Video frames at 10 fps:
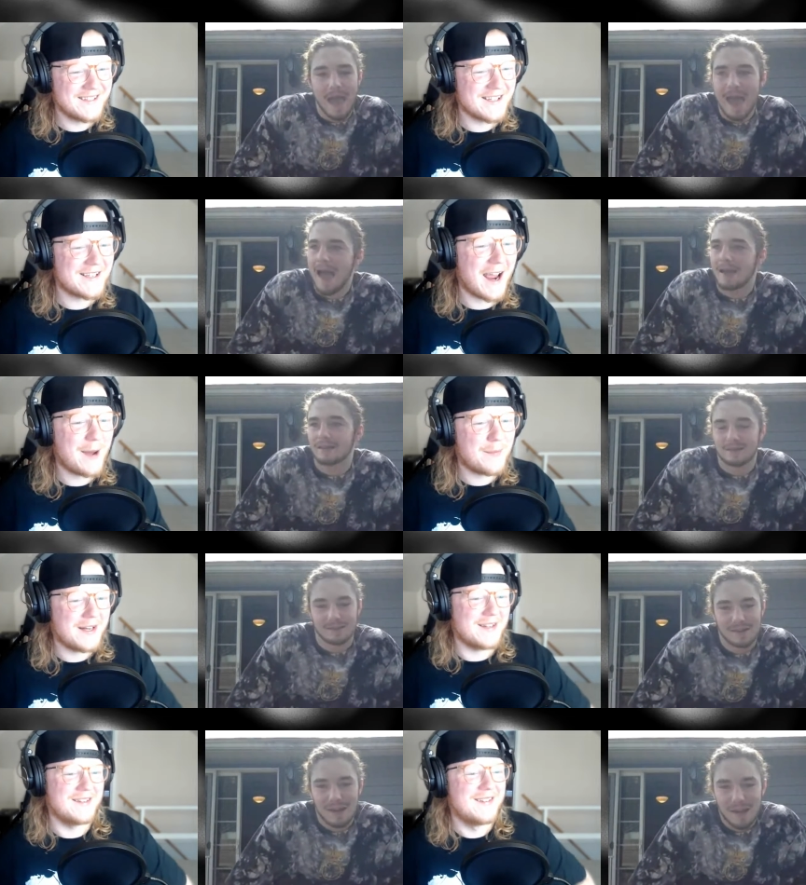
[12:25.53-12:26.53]
Speaker 1: This is
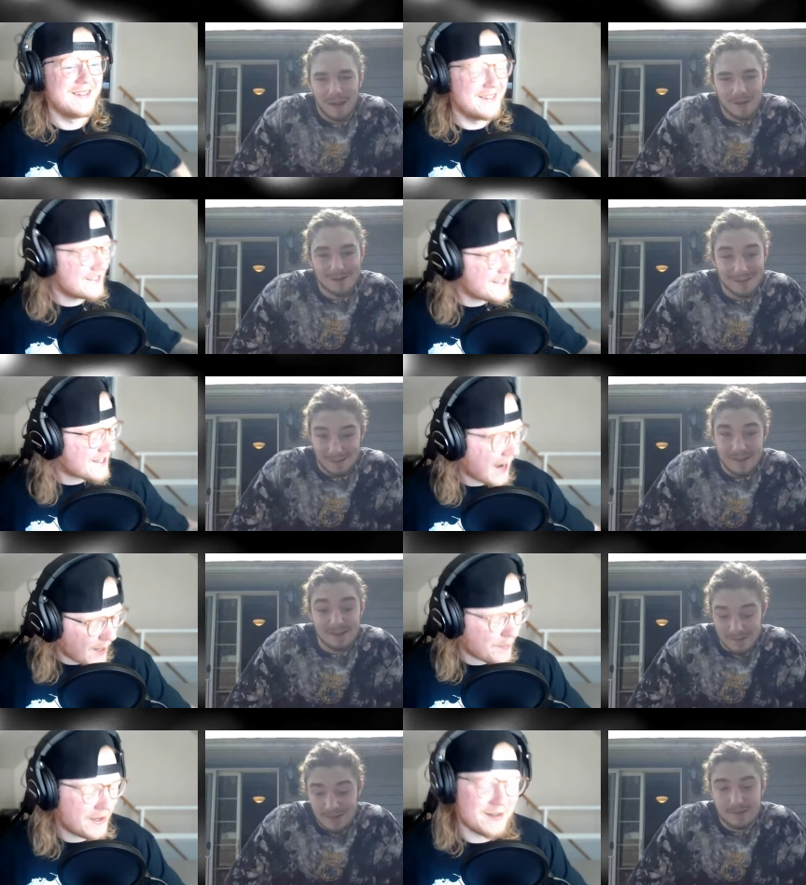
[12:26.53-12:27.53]
happening.
Speaker 2: This is
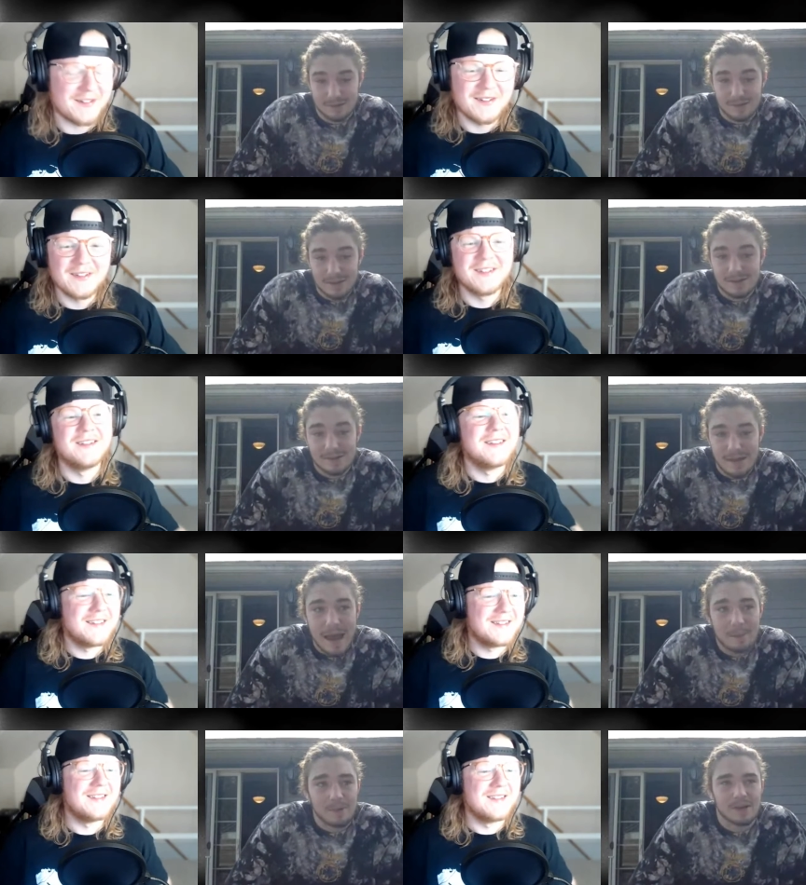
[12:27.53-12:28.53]
like, happening.
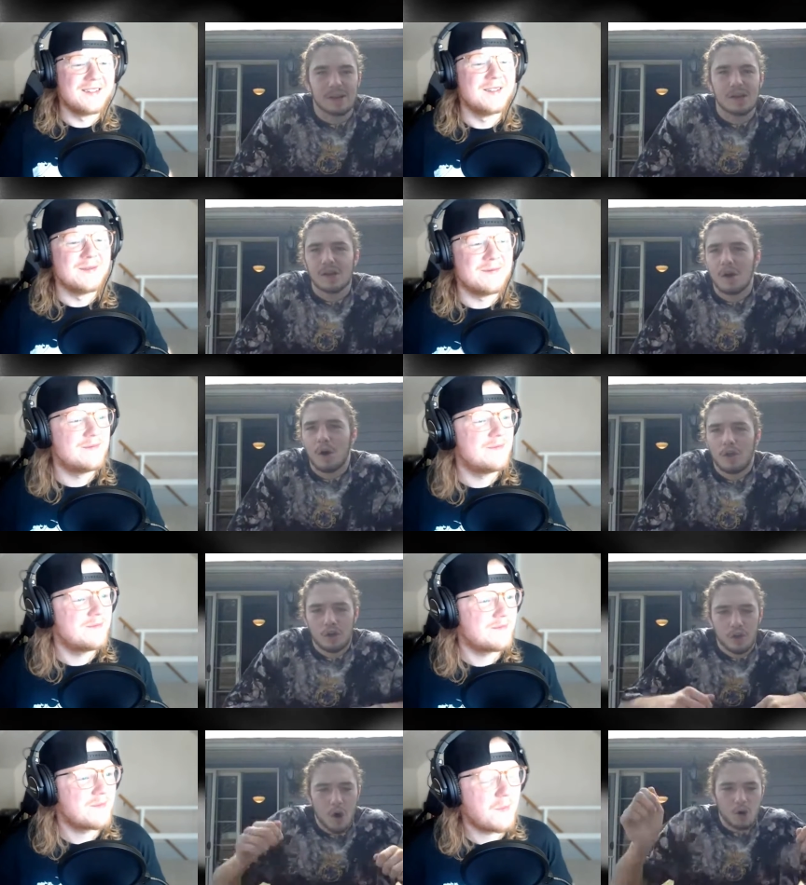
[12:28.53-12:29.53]
This is happening.
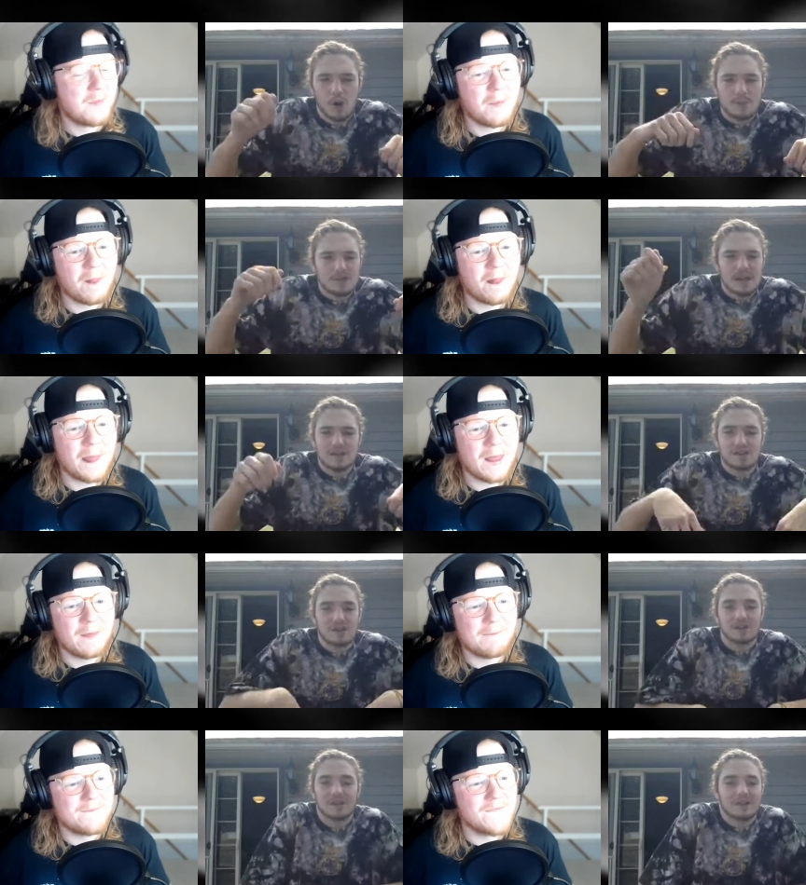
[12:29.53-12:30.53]
Or the Oklahoma
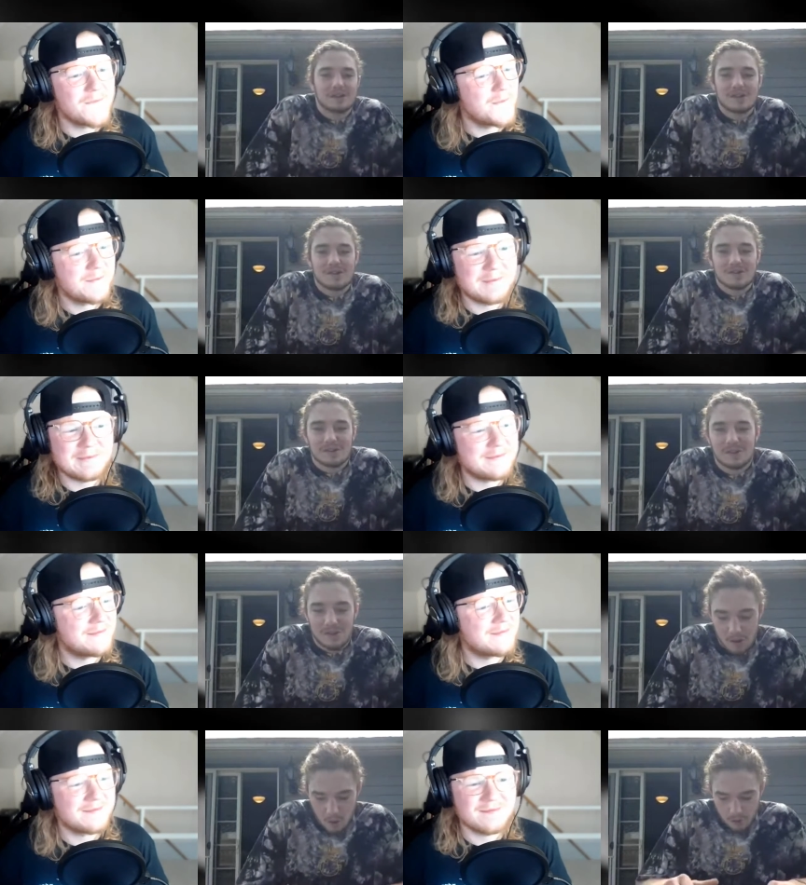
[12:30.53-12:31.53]
State cheerleaders
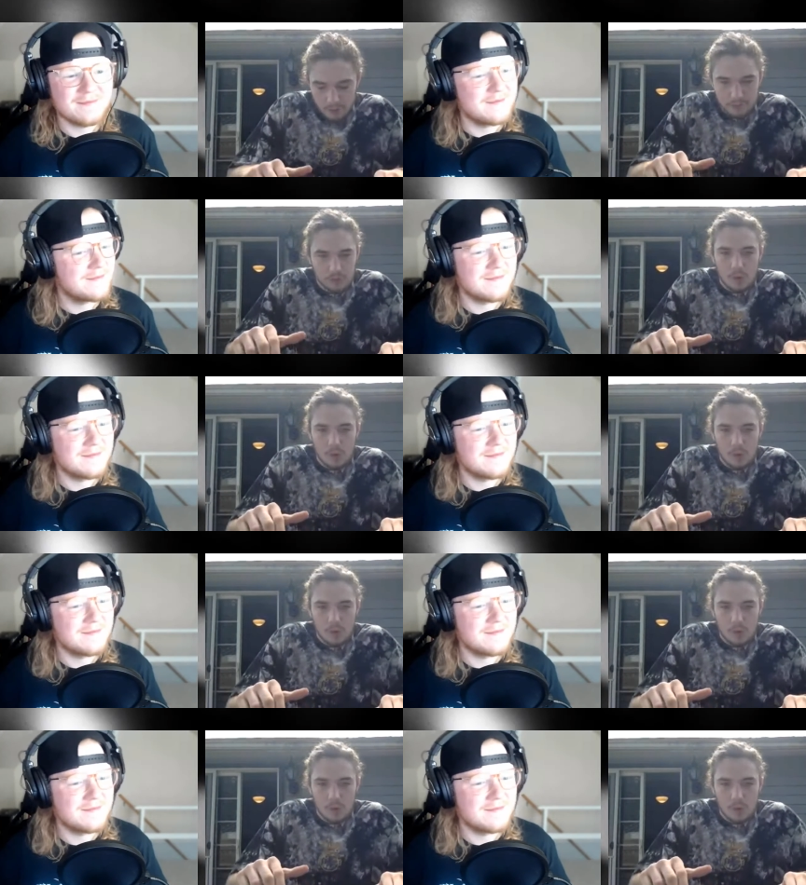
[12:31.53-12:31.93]
on the, on the